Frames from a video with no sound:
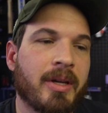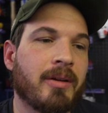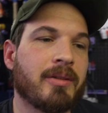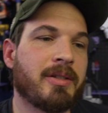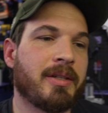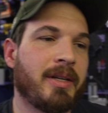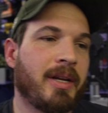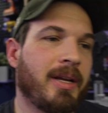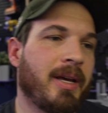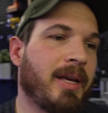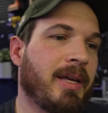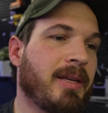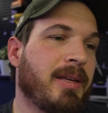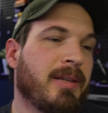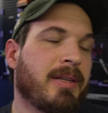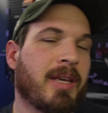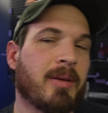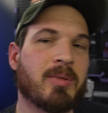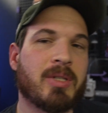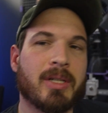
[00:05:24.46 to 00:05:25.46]
else that I
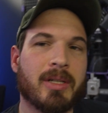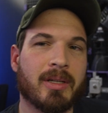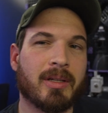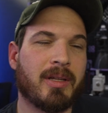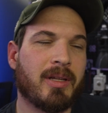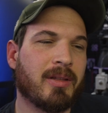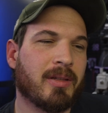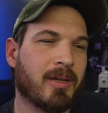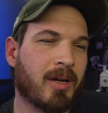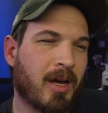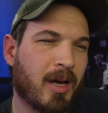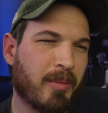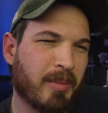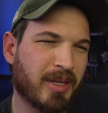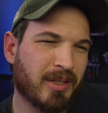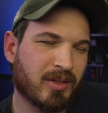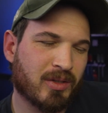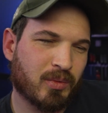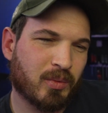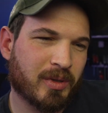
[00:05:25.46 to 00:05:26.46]
kept seeing in the
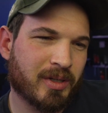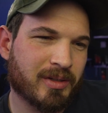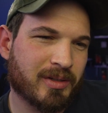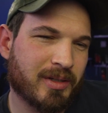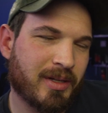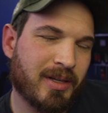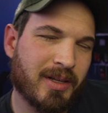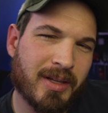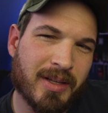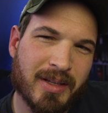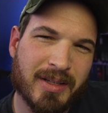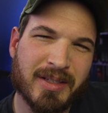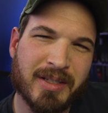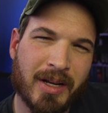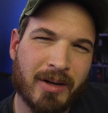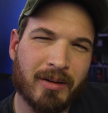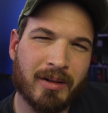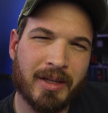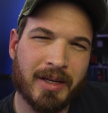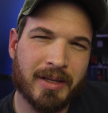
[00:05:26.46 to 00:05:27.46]
comments was it
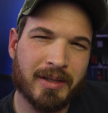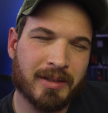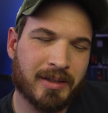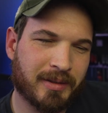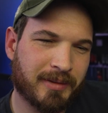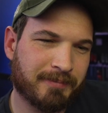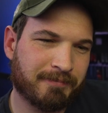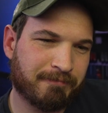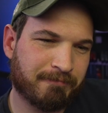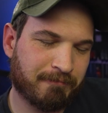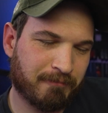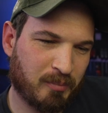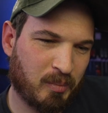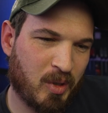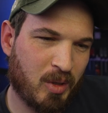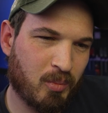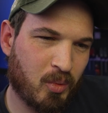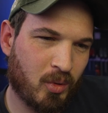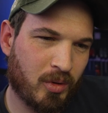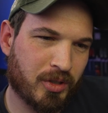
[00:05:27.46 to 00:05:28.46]
sounded like
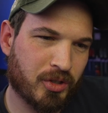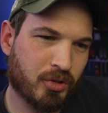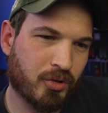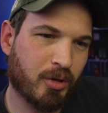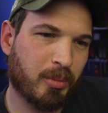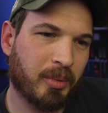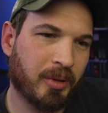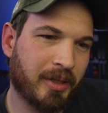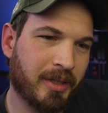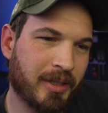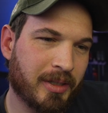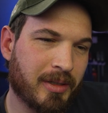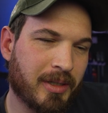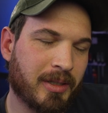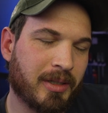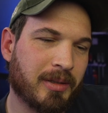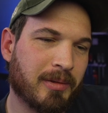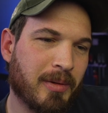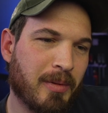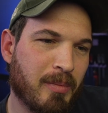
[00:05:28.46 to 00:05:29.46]
people
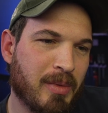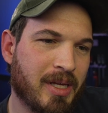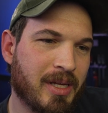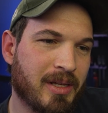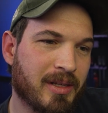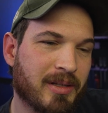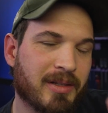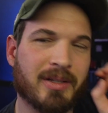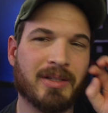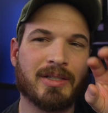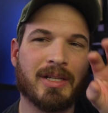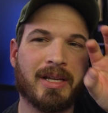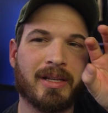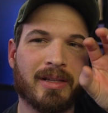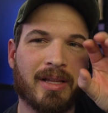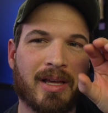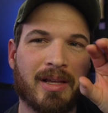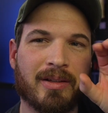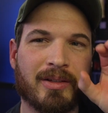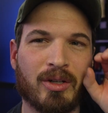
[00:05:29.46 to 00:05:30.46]
interpreted me saying
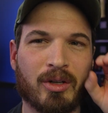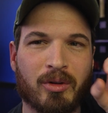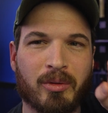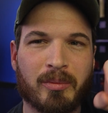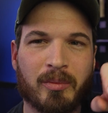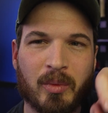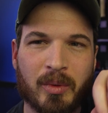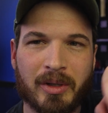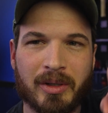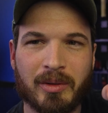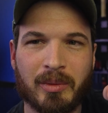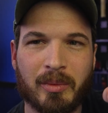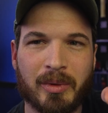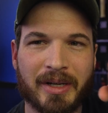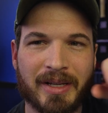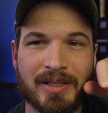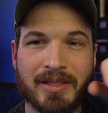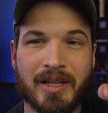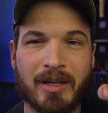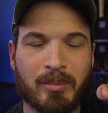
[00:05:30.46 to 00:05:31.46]
that, you know, when
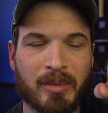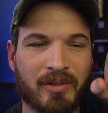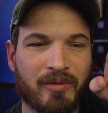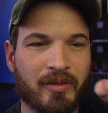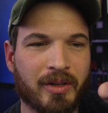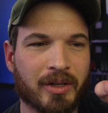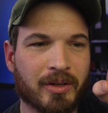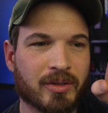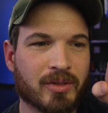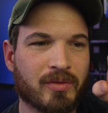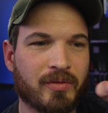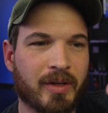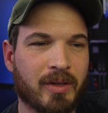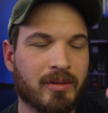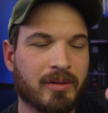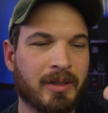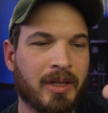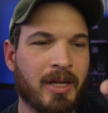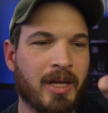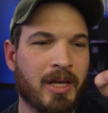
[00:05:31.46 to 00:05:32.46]
I said my fingers
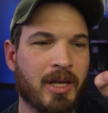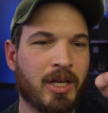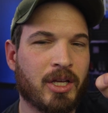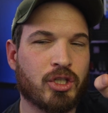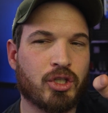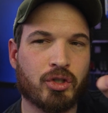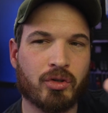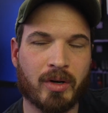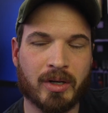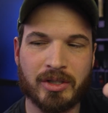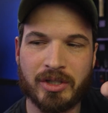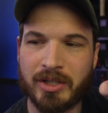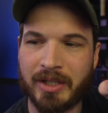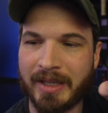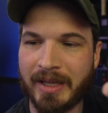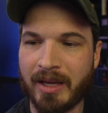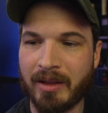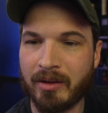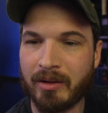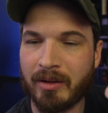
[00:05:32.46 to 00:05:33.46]
felt scrunched
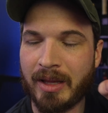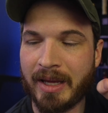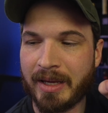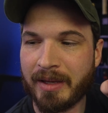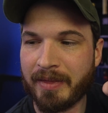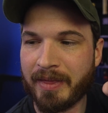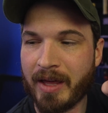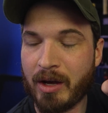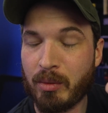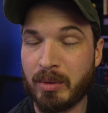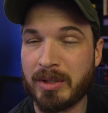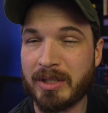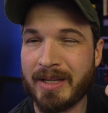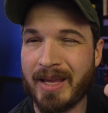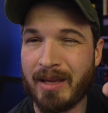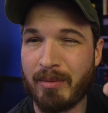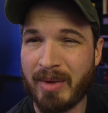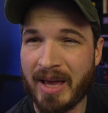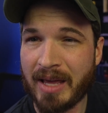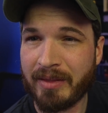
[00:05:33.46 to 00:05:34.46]
together, like that was
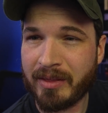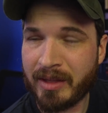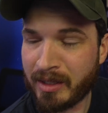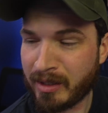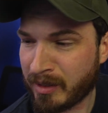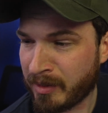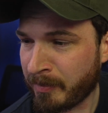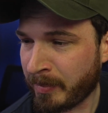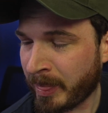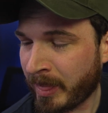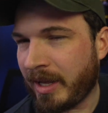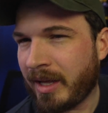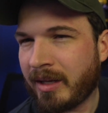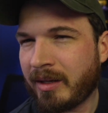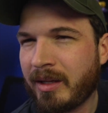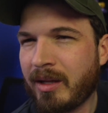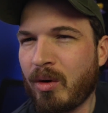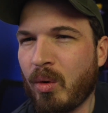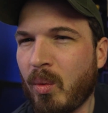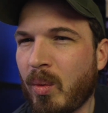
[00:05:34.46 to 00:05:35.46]
a bad thing.
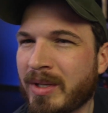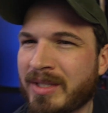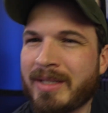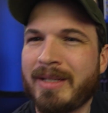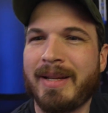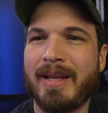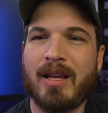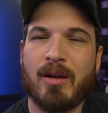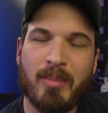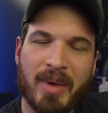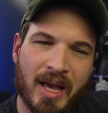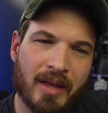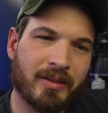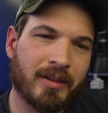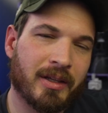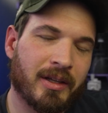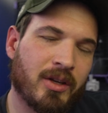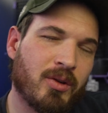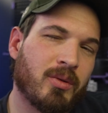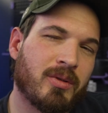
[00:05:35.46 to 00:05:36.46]
And it wasn't a bad
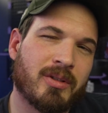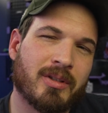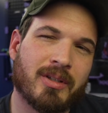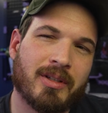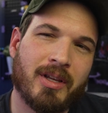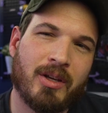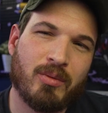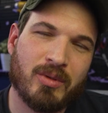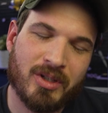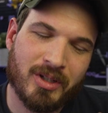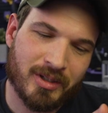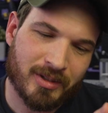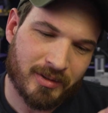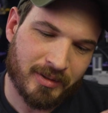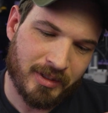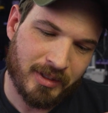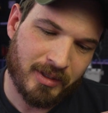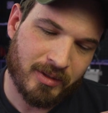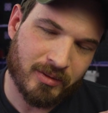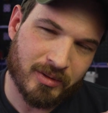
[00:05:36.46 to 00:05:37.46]
thing. It was
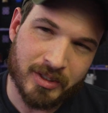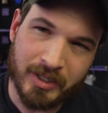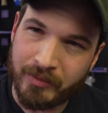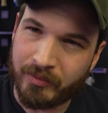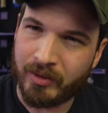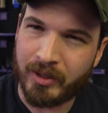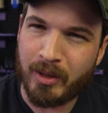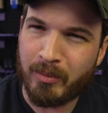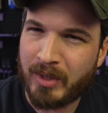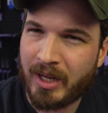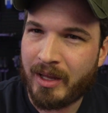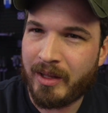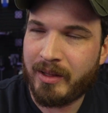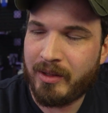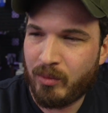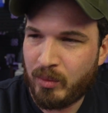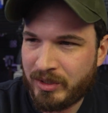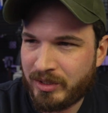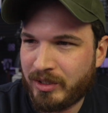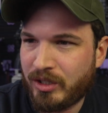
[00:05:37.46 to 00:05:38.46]
just, it was different.
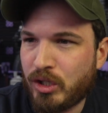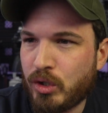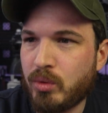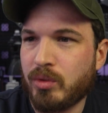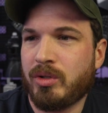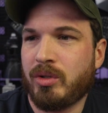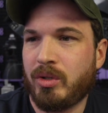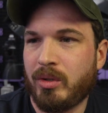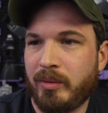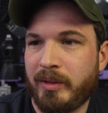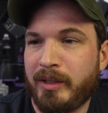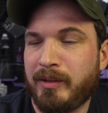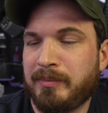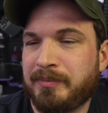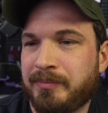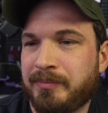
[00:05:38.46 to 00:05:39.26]
I wasn't used to it.